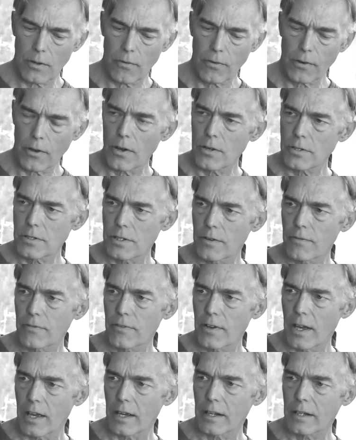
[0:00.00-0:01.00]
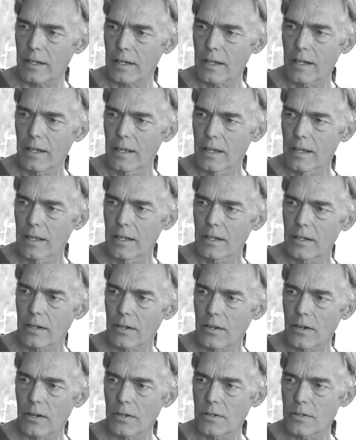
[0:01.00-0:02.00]
cause and effect to
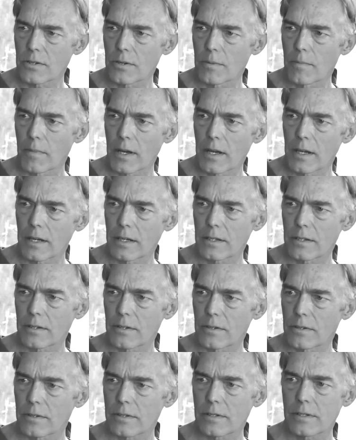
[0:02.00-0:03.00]
cause your mind to